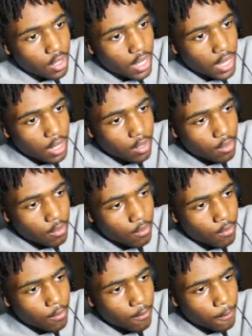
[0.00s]
Idiot.
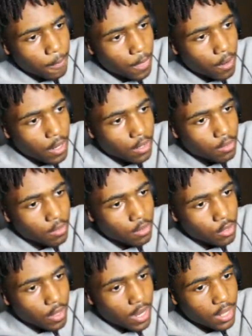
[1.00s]
Alright,
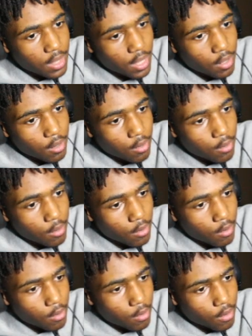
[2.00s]
so I got that.
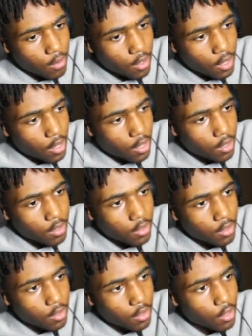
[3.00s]
Uh-huh.
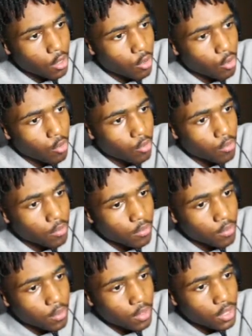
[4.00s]
Go.
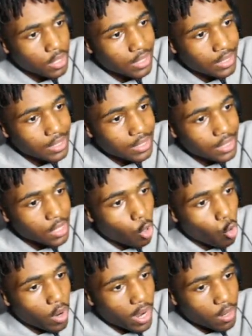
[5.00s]

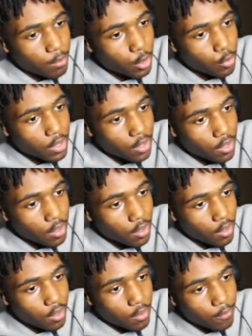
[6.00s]
Oh, I got a blue one.
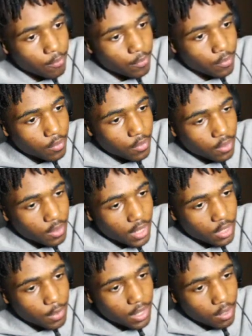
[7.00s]

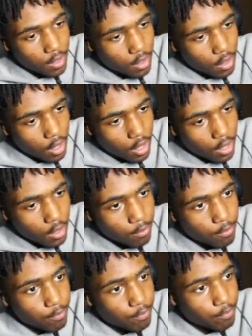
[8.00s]
Thanks, man.
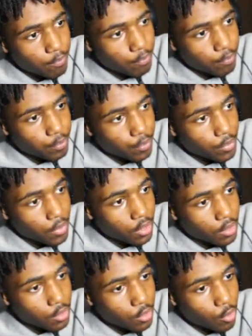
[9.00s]
Um,
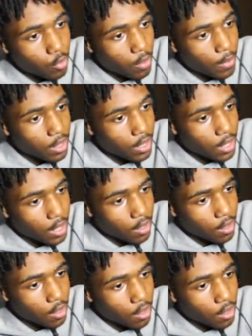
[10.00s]
so where am I looking at?